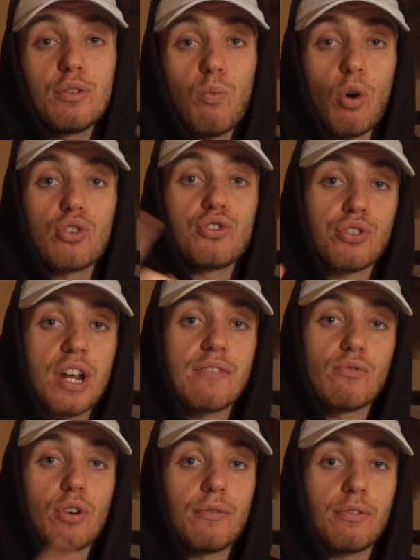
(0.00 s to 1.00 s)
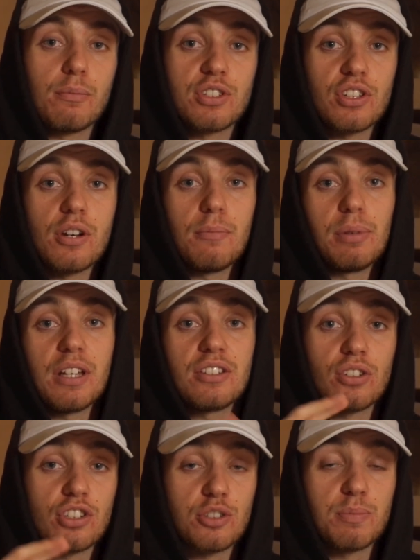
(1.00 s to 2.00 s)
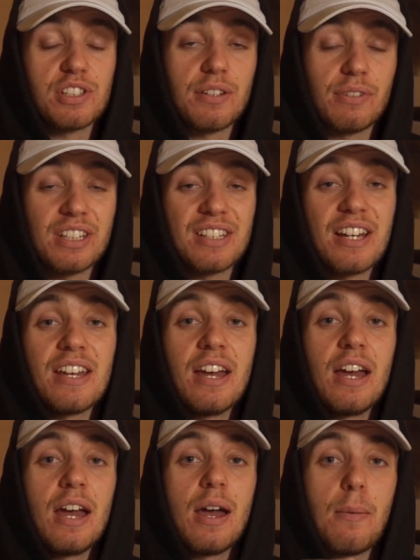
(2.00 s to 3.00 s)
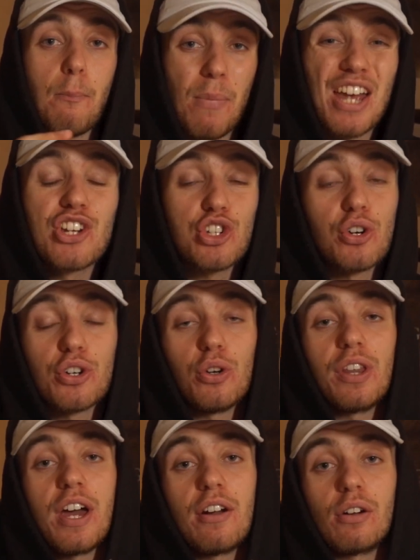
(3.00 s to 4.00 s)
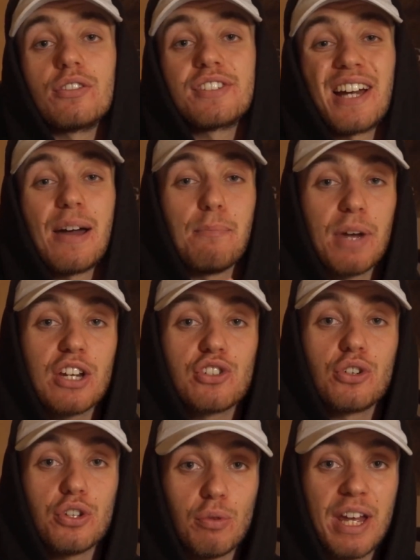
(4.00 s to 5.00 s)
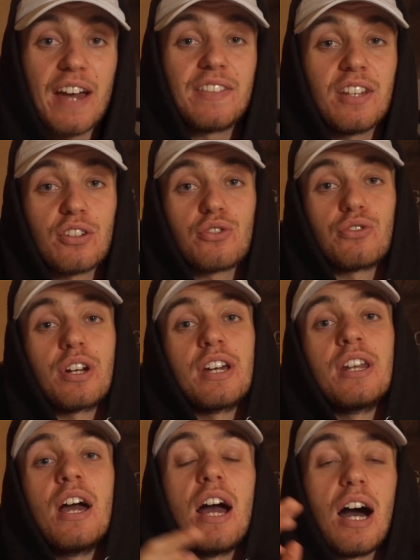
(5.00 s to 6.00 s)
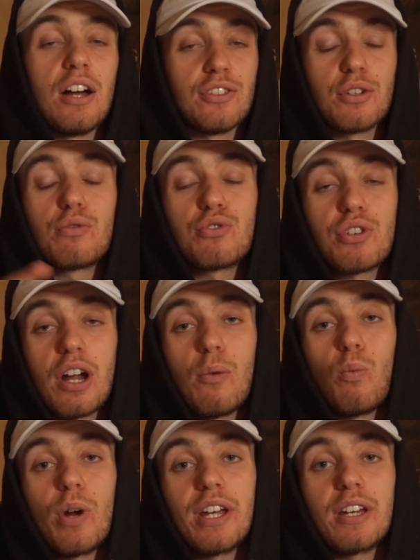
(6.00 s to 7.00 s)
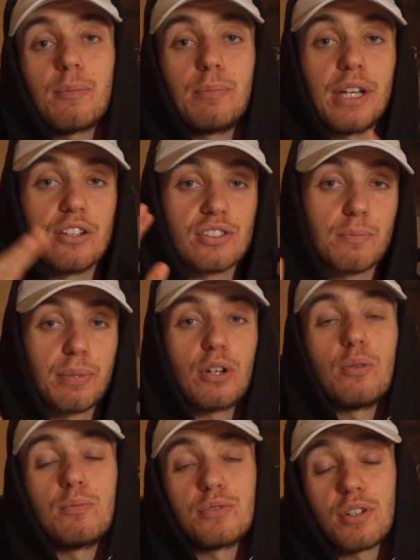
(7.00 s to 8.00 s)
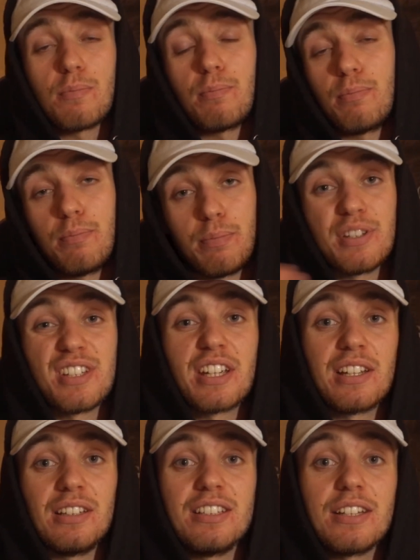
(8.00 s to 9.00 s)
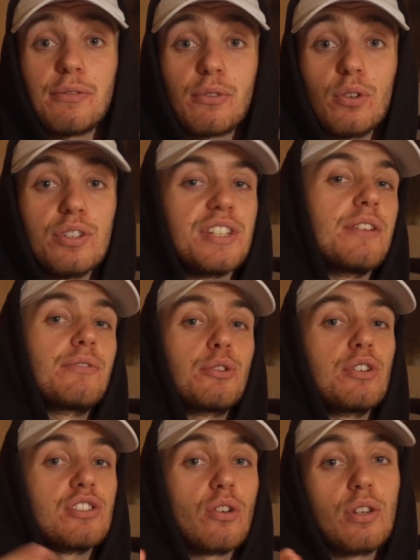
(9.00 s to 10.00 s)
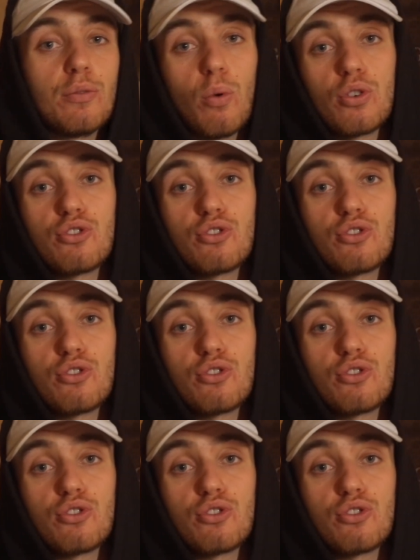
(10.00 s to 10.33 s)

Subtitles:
one train running from a certain place on a specific day, make sure you're there on time, make sure you get that train, and don't try and wing it, because it becomes particularly difficult if there is only one